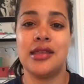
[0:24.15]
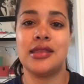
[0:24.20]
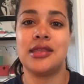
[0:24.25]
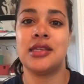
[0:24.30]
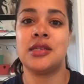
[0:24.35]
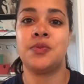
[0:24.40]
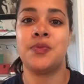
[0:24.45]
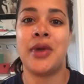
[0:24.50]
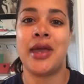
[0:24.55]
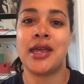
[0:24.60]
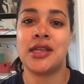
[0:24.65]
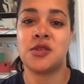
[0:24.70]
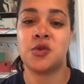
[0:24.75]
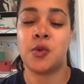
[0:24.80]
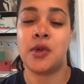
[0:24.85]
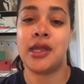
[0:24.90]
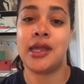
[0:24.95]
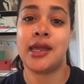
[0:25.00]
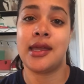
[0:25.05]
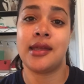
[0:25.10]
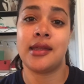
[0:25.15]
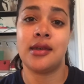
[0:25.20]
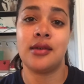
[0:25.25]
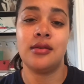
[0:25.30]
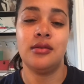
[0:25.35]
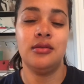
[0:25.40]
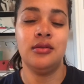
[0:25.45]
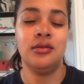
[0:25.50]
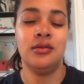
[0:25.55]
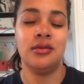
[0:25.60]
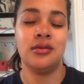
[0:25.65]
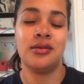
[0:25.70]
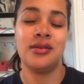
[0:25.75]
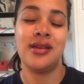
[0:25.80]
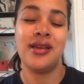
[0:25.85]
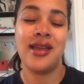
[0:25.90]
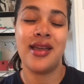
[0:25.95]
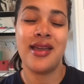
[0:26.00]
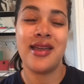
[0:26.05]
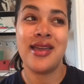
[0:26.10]
this past weekend
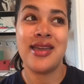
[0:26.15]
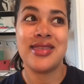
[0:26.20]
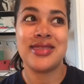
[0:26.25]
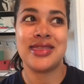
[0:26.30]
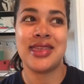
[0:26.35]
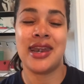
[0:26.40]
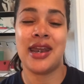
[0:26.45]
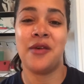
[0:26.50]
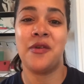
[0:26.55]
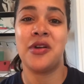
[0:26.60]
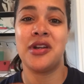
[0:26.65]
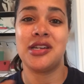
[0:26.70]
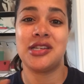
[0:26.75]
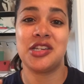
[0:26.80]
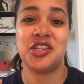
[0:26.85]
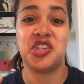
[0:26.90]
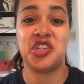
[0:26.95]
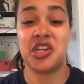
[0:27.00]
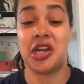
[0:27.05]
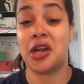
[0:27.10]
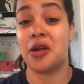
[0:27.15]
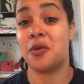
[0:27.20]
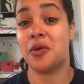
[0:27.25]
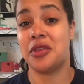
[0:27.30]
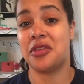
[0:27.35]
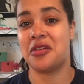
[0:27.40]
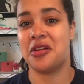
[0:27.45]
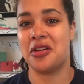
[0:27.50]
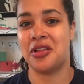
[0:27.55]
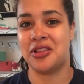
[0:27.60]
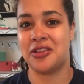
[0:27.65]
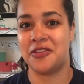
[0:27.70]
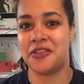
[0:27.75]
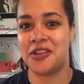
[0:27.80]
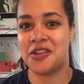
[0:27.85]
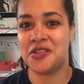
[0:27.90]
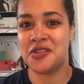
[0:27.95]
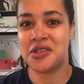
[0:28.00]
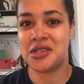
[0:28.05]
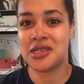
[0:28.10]
that I wanted to share with all of
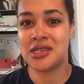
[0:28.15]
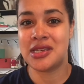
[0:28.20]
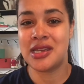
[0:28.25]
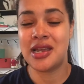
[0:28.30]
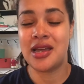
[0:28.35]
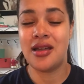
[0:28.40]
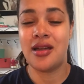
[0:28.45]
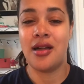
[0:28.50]
yous.